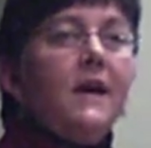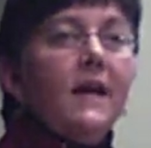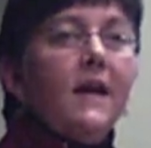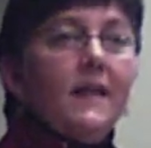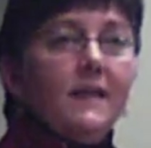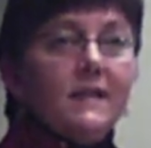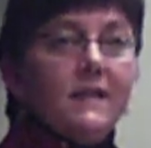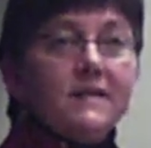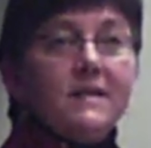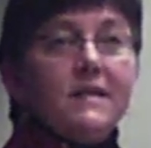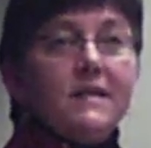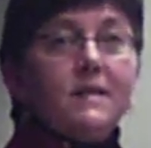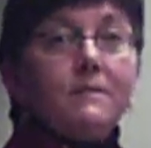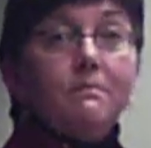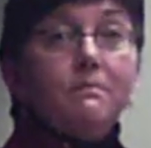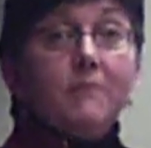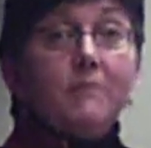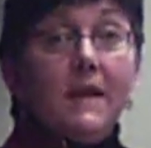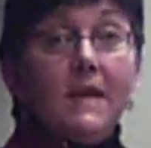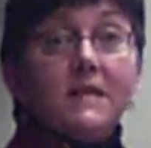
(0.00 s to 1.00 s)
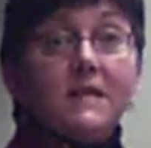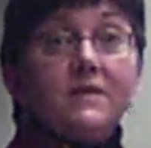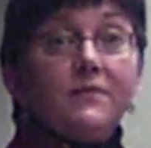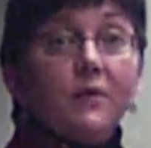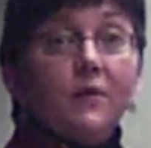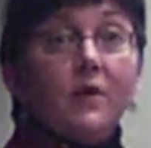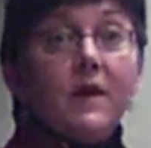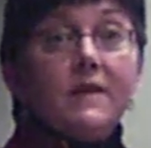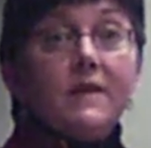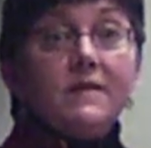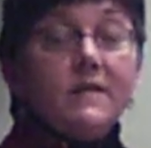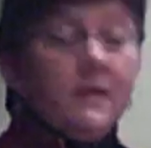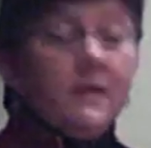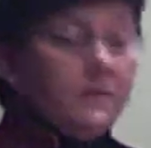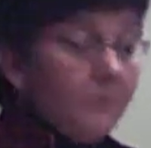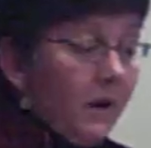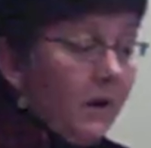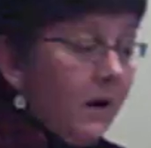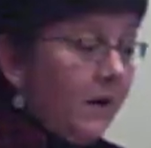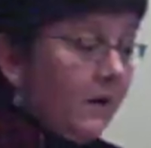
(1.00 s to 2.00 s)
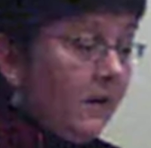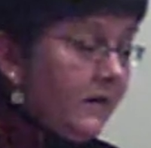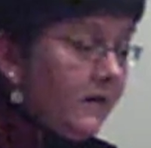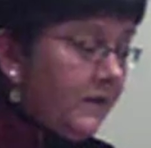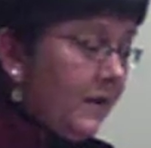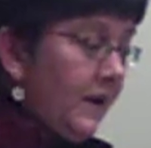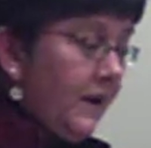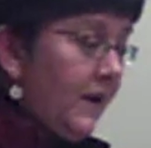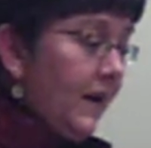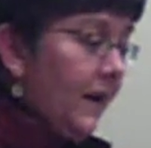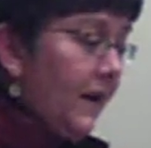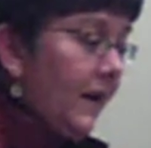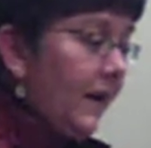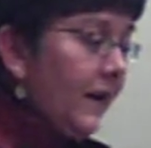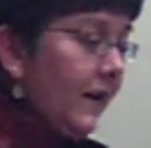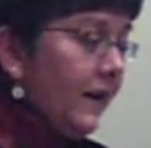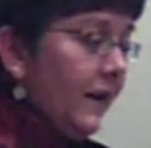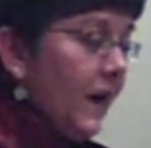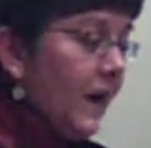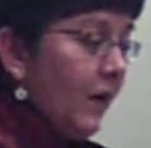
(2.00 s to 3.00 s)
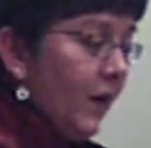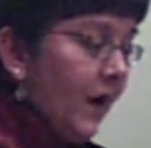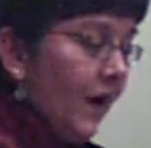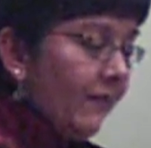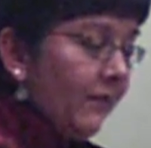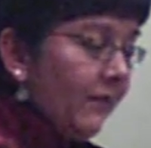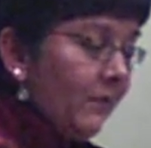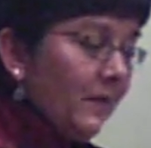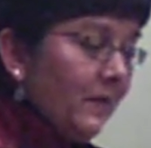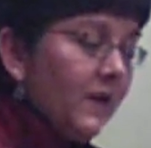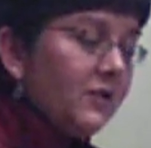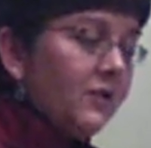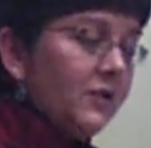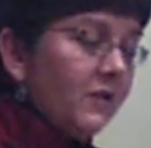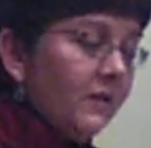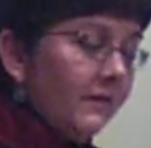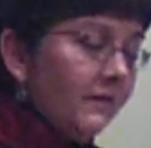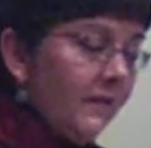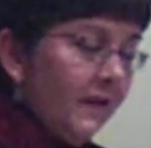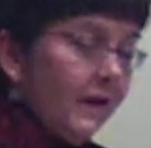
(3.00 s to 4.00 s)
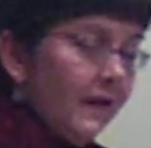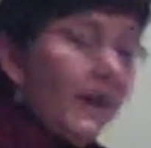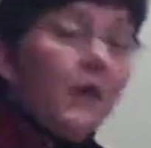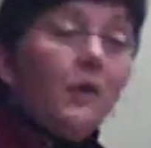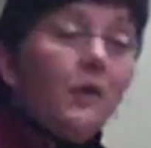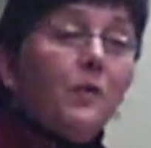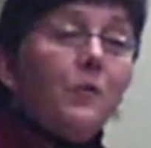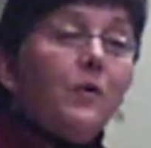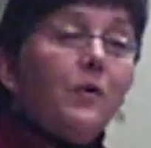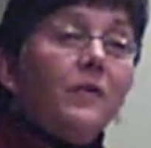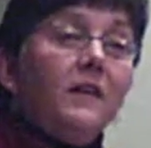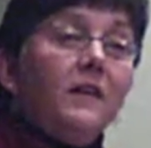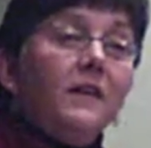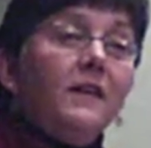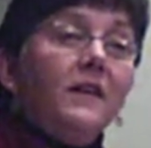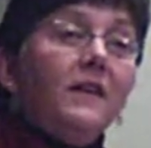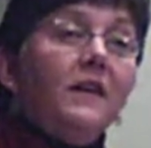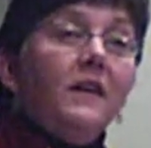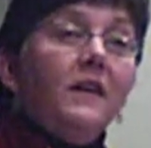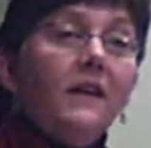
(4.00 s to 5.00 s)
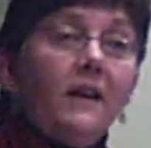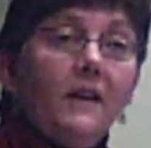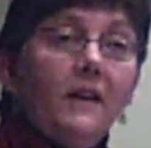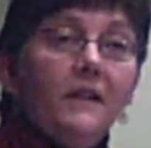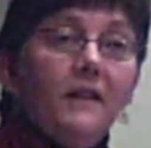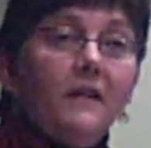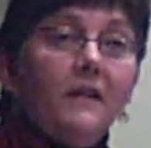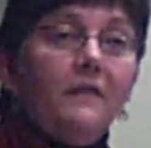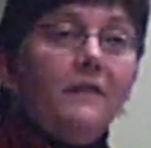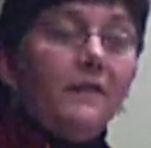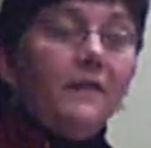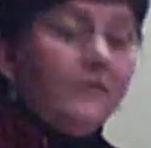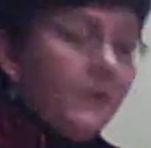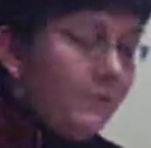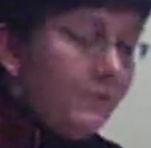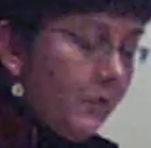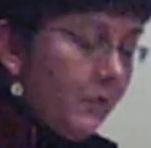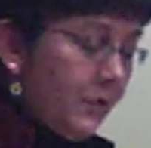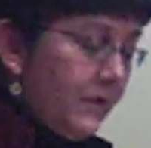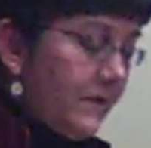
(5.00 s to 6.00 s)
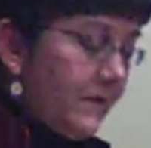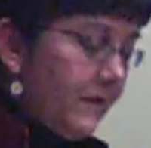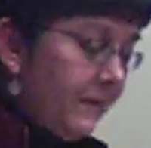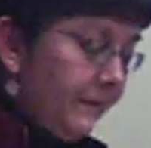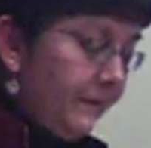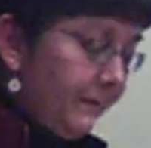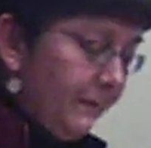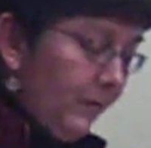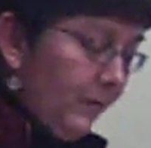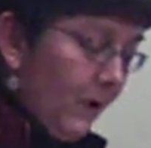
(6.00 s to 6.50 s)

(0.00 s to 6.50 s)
This is based for us in part in our affirmation of the inherent worth and dignity of every person.